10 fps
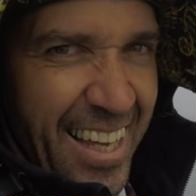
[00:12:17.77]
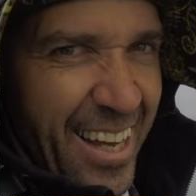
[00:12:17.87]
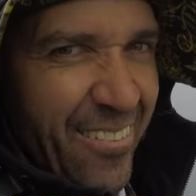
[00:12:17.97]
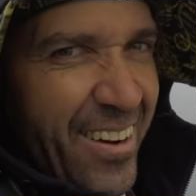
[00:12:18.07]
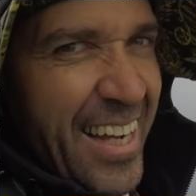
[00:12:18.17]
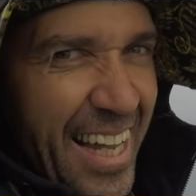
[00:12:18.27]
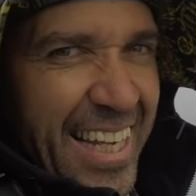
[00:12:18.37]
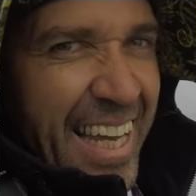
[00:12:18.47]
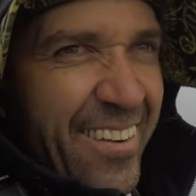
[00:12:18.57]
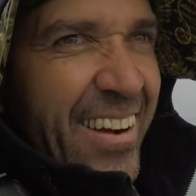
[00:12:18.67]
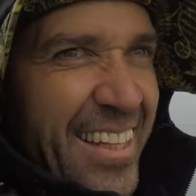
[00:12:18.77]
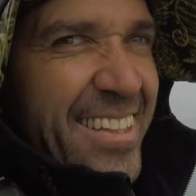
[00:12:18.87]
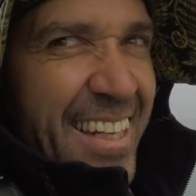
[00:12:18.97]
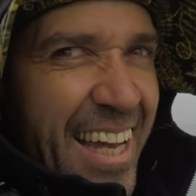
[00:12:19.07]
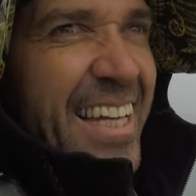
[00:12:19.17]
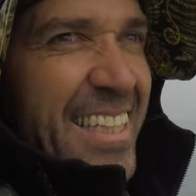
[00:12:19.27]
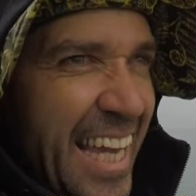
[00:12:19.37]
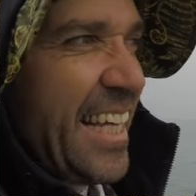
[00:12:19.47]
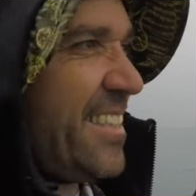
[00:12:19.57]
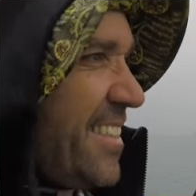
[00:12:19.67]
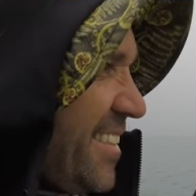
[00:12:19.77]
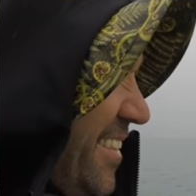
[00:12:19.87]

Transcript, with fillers: We're gonna get wet today, yes.